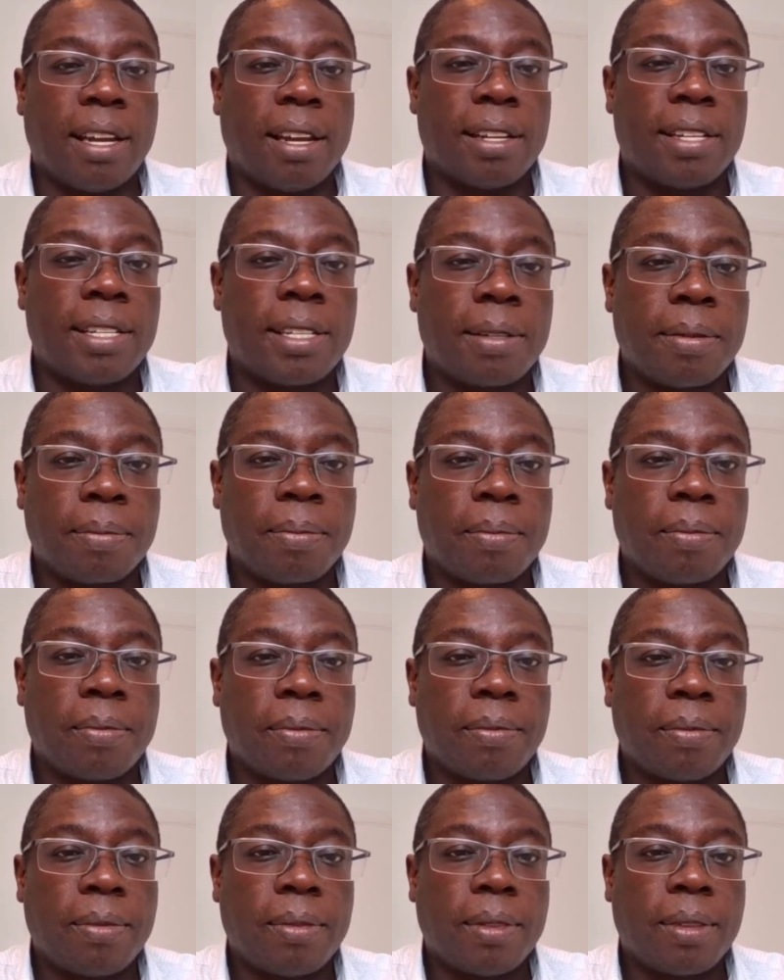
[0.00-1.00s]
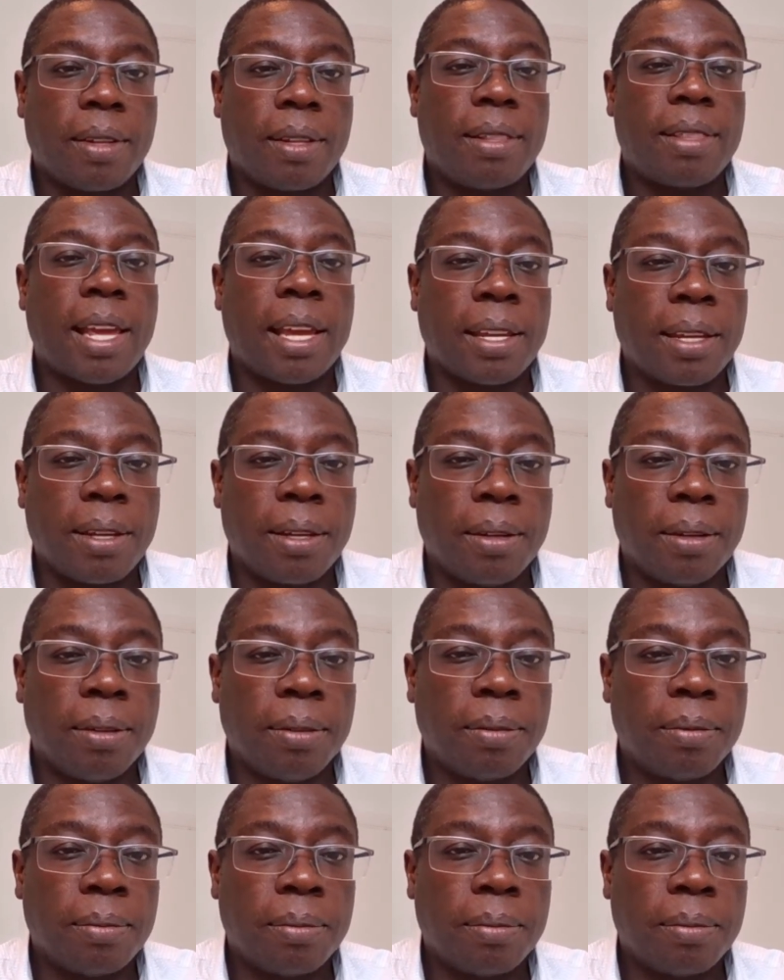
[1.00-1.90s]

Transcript: us. Thank you.